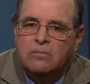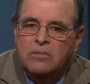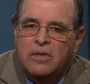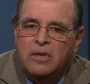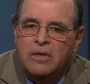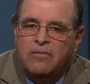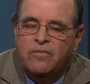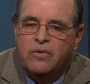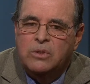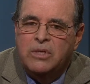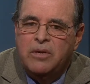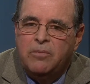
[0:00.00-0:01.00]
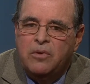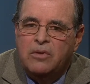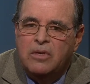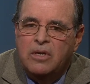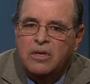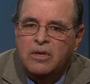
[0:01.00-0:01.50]
the, for example,
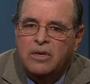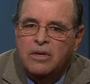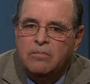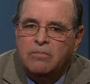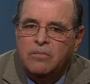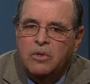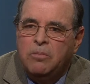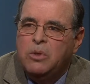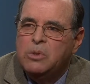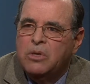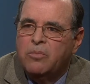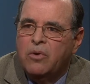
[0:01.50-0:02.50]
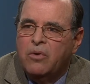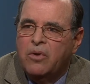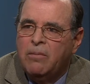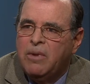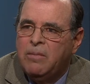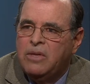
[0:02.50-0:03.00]
the, uh, the music
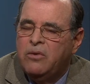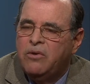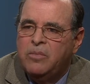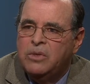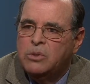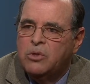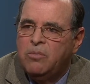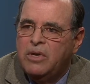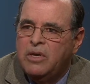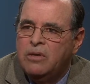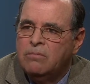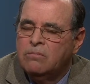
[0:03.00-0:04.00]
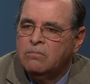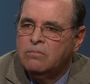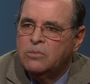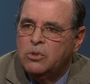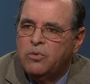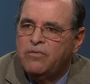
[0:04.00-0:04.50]
program. I mean, there have been so many
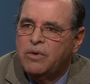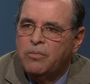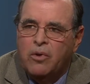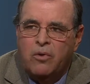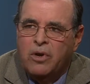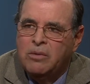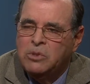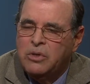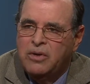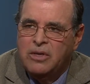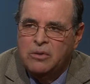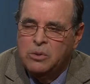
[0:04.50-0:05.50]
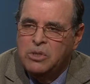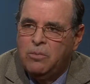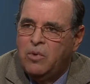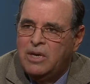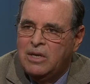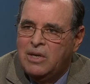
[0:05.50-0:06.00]
terrific programs there. I think there was
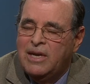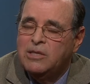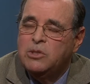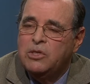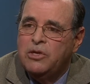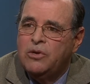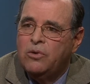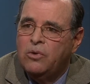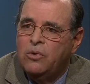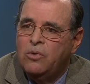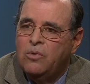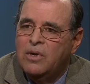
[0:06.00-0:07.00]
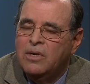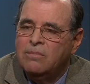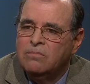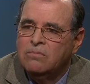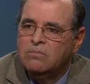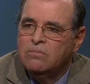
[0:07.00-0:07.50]
somebody last year who, uh,
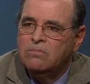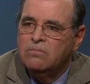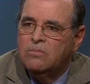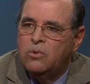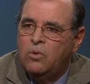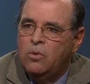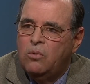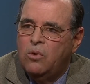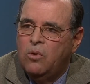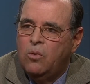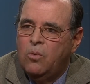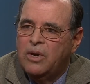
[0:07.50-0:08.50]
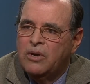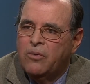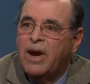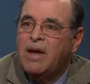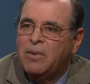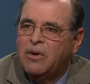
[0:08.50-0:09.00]
who, who won a
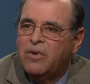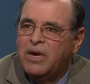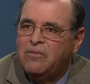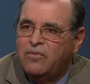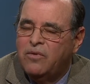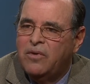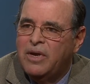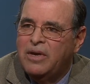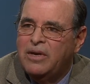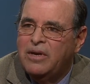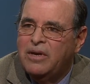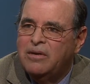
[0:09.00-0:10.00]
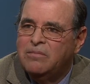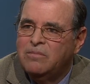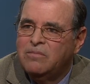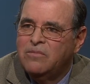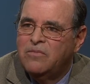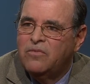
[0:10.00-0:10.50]
Grammy, right, for, a, uh,
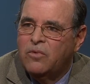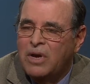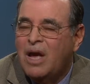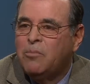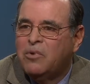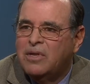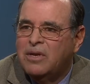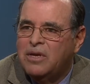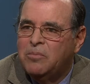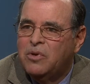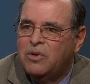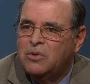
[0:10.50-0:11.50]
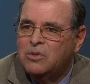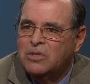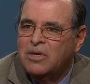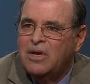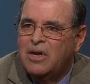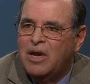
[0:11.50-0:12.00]
for an opera that right. he produced.
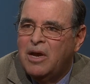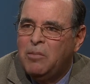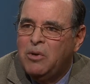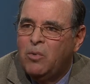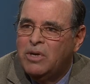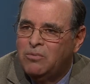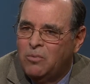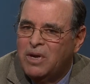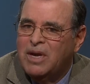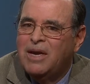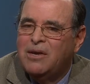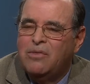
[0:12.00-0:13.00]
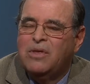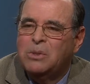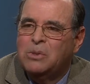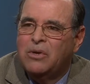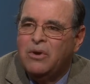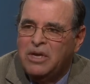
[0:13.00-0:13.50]
Yep. I mean, what, what kind of
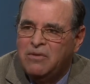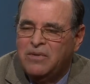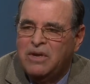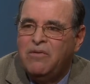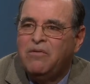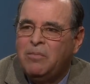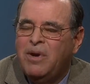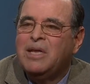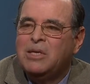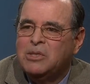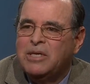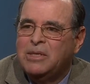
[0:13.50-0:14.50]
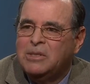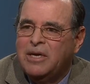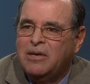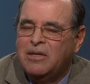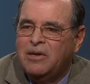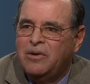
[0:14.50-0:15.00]
things are going Give, give everybody a sense
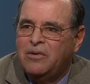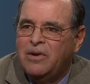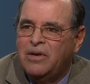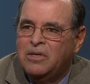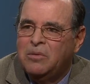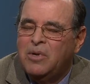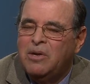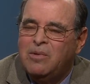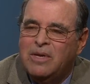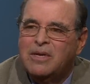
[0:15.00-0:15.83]
out there uh, in the public.